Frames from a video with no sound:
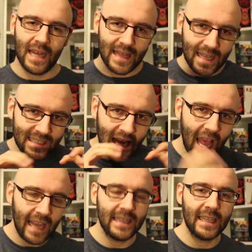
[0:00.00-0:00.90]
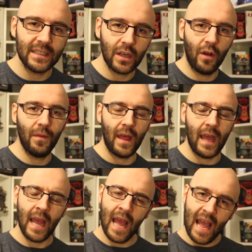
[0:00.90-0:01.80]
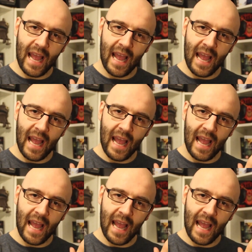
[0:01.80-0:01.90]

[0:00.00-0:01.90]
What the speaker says: of this hate that's on there